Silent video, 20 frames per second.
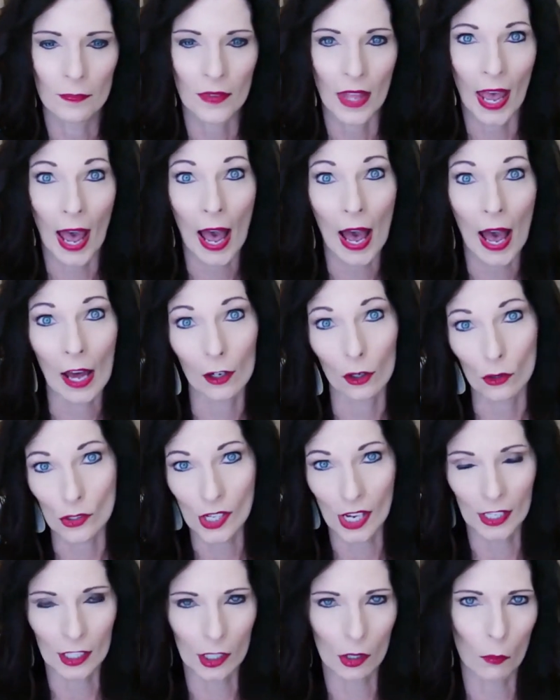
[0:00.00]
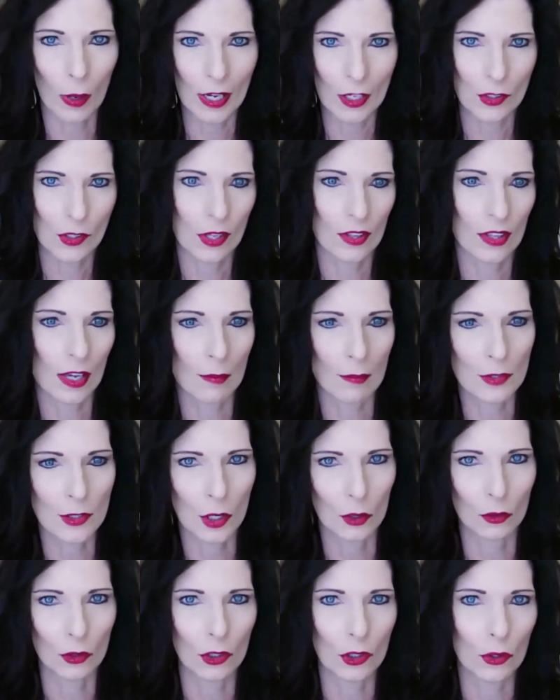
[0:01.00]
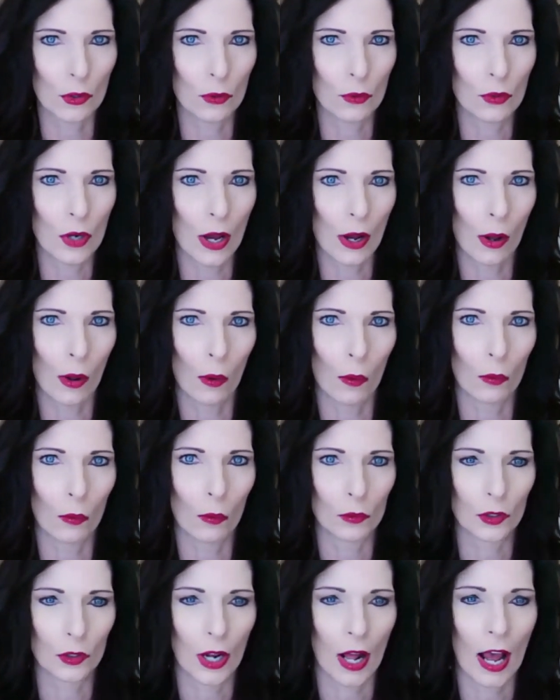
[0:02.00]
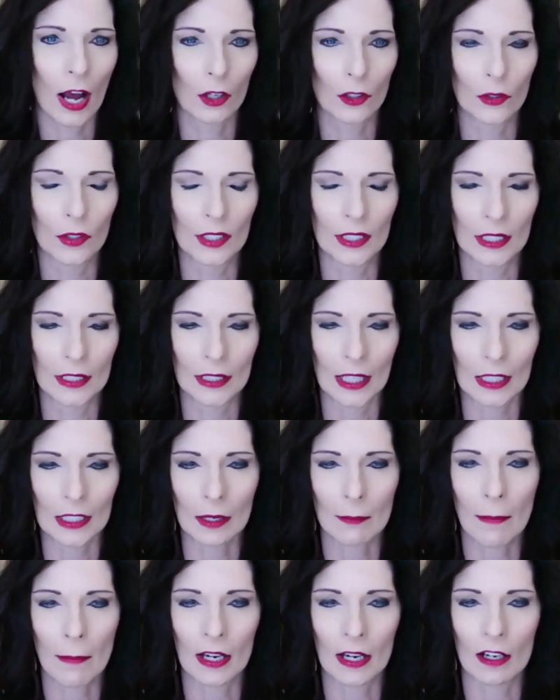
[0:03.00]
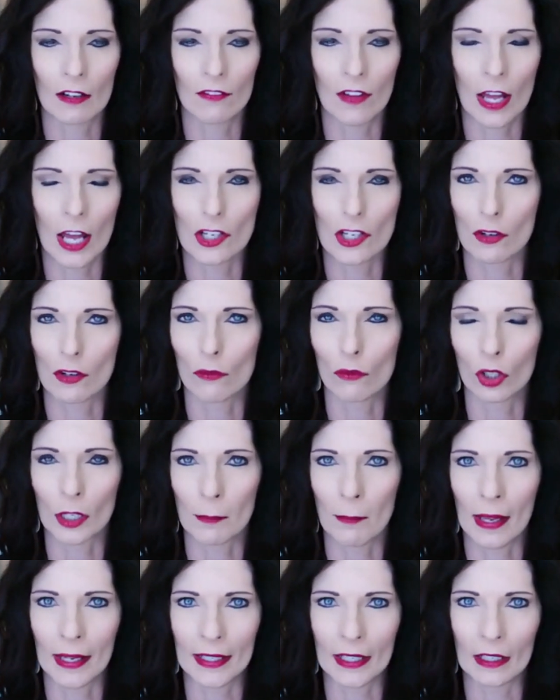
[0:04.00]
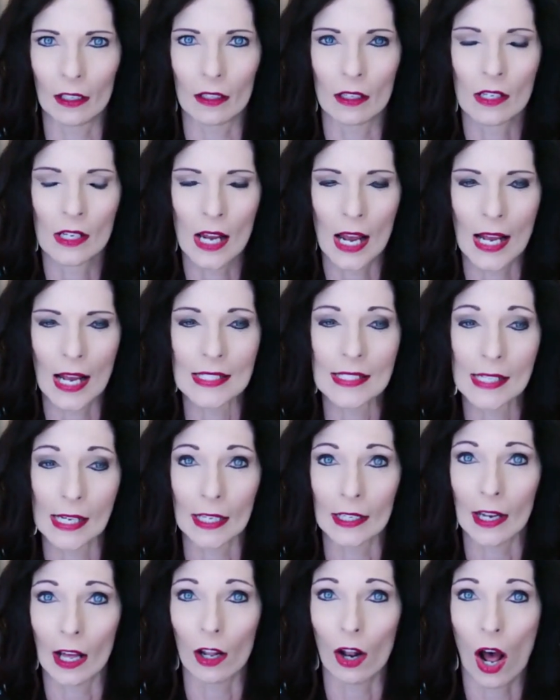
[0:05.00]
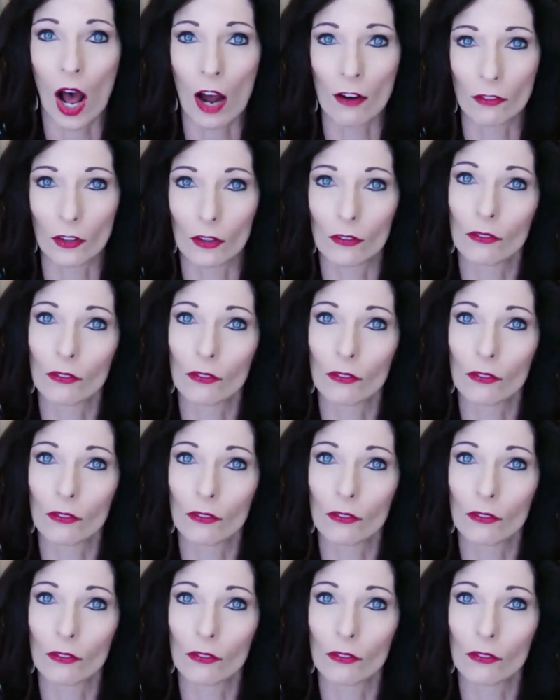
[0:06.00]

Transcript: add or take away to them, so how you can get that competitive edge and really make it a standout offer